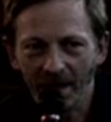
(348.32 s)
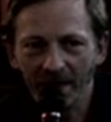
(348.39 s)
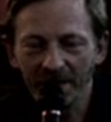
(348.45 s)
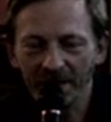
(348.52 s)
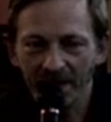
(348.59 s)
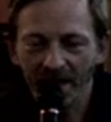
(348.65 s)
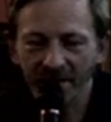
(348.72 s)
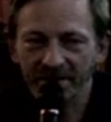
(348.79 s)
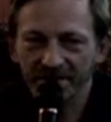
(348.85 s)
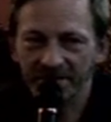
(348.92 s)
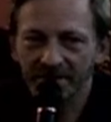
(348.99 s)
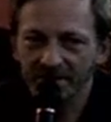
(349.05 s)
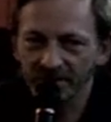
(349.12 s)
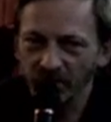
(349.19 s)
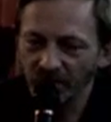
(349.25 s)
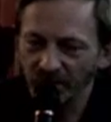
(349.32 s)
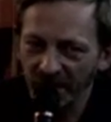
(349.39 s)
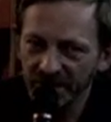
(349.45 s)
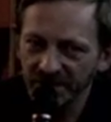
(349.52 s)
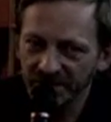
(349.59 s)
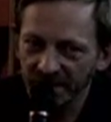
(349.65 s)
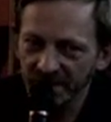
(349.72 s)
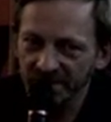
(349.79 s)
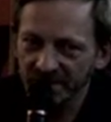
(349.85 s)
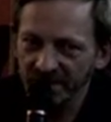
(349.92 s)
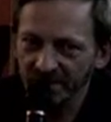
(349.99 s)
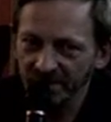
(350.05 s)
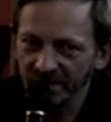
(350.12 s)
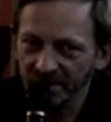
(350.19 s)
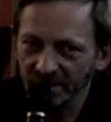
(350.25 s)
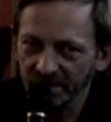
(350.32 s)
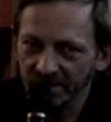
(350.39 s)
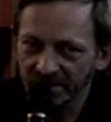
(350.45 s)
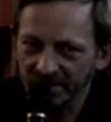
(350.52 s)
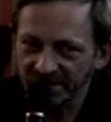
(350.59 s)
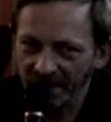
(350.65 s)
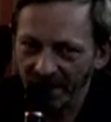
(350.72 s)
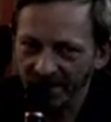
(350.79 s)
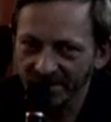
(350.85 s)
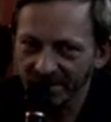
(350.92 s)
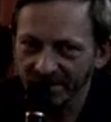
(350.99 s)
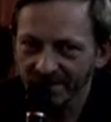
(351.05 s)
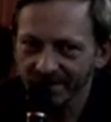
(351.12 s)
I like to paint things that are shiny.